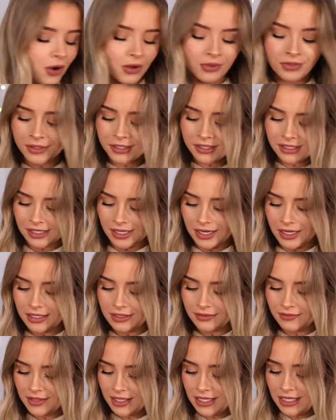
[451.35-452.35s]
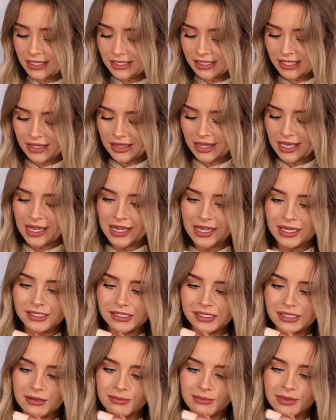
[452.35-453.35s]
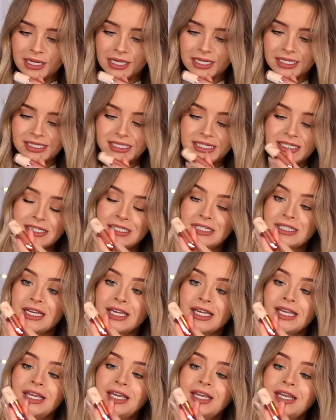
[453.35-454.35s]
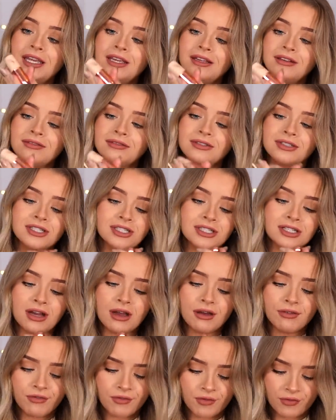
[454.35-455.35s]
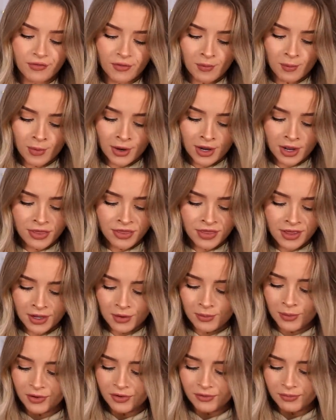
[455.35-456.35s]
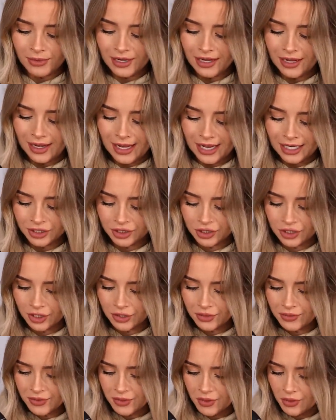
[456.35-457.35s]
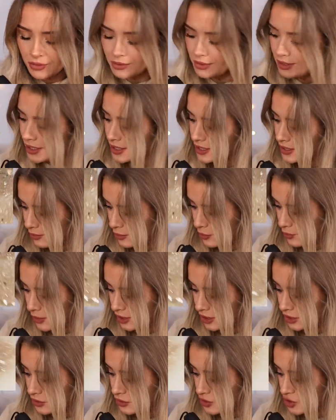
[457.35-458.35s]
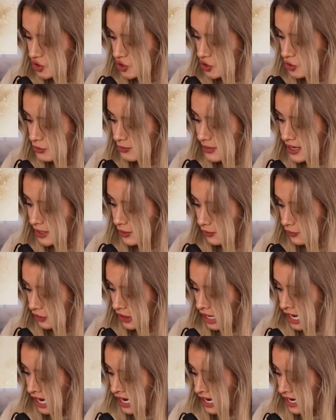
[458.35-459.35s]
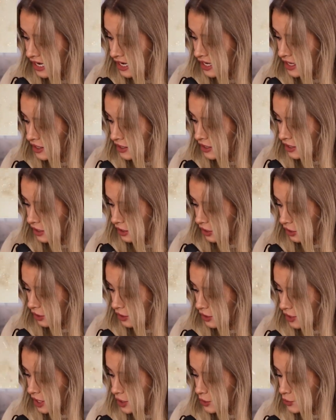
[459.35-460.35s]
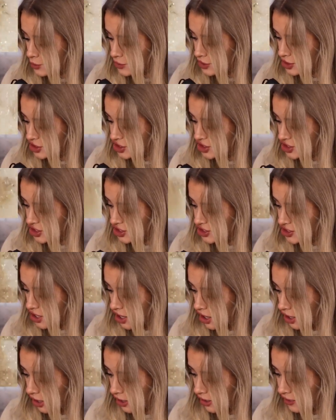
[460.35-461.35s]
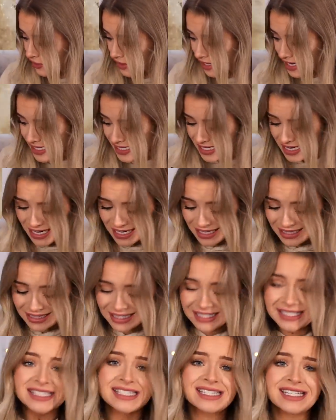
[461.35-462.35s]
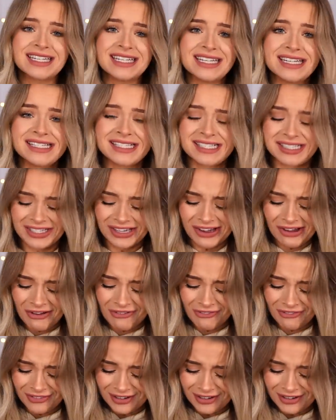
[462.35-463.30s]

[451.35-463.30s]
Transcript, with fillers: On the side of this, there is some like sticky stuff from where I think one of my lash glues got on it. But when you zoom in on that, look at all the dirt that is in the sticky stuff.